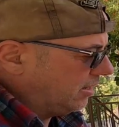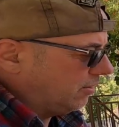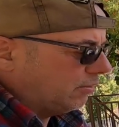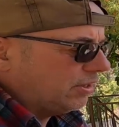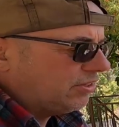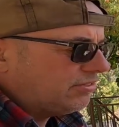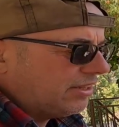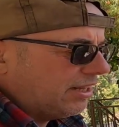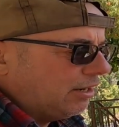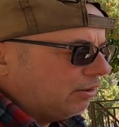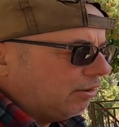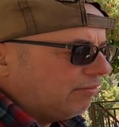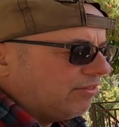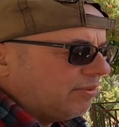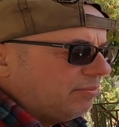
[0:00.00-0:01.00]
We still
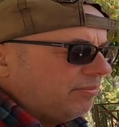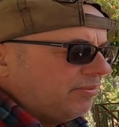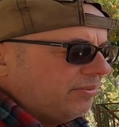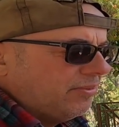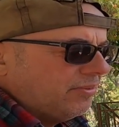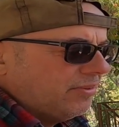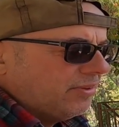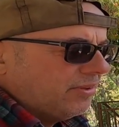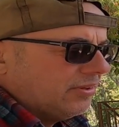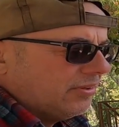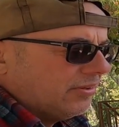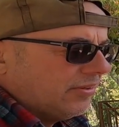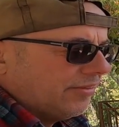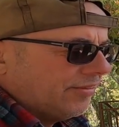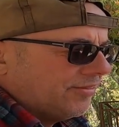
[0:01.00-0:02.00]
love them.
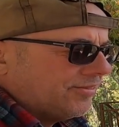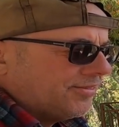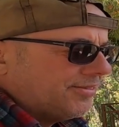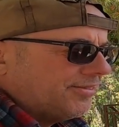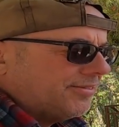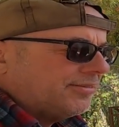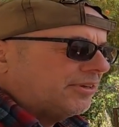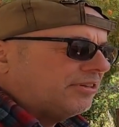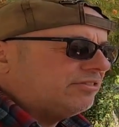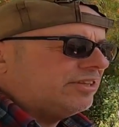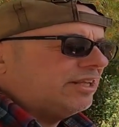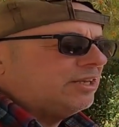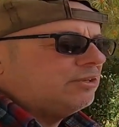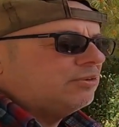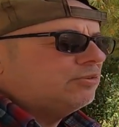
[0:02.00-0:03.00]
We
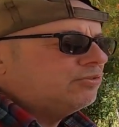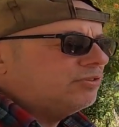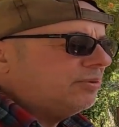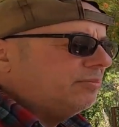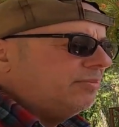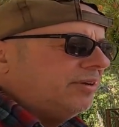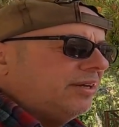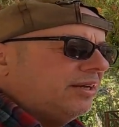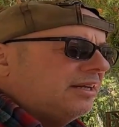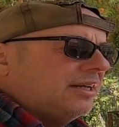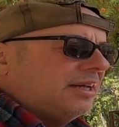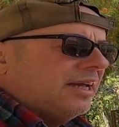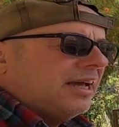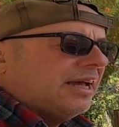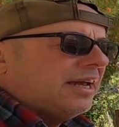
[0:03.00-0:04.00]
still use them,
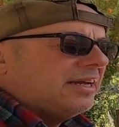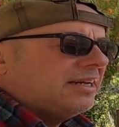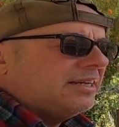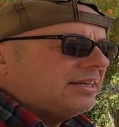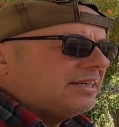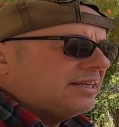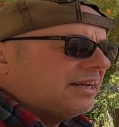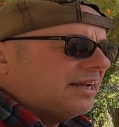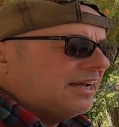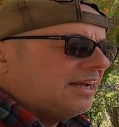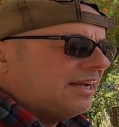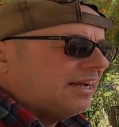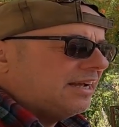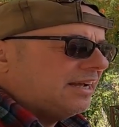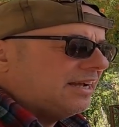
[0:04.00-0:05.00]
and
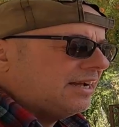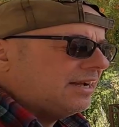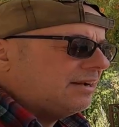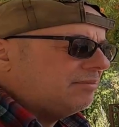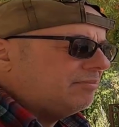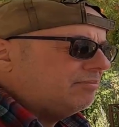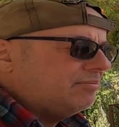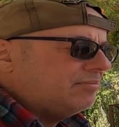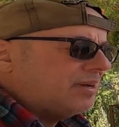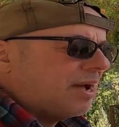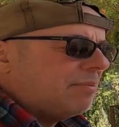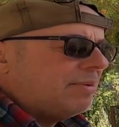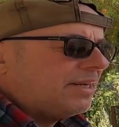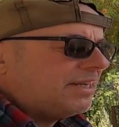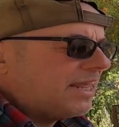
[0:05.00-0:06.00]
I
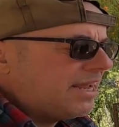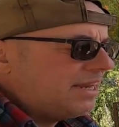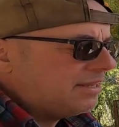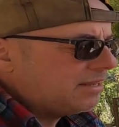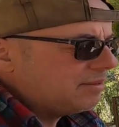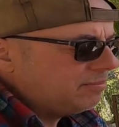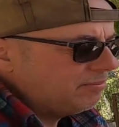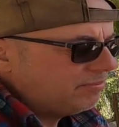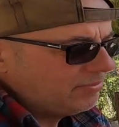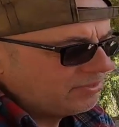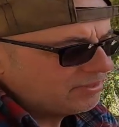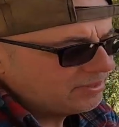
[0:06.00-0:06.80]
maintain them